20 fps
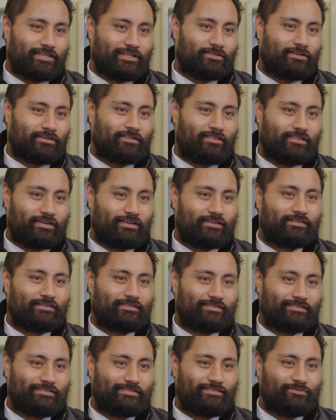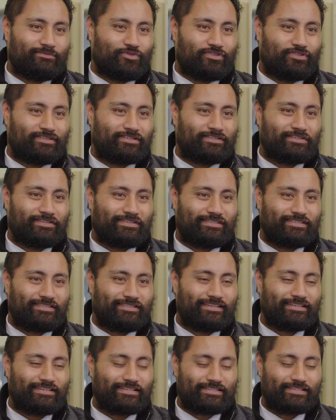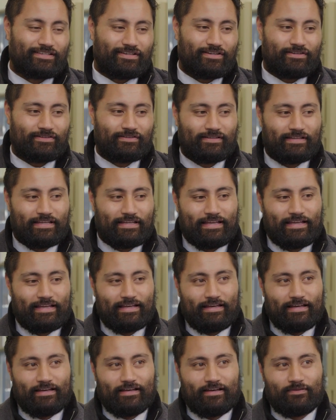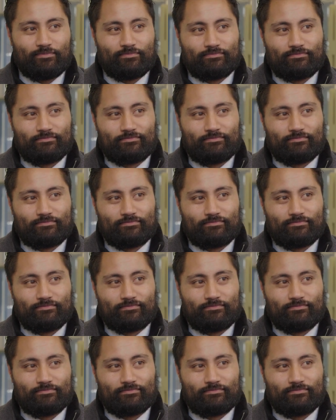less I think, the more the students think. So. Um,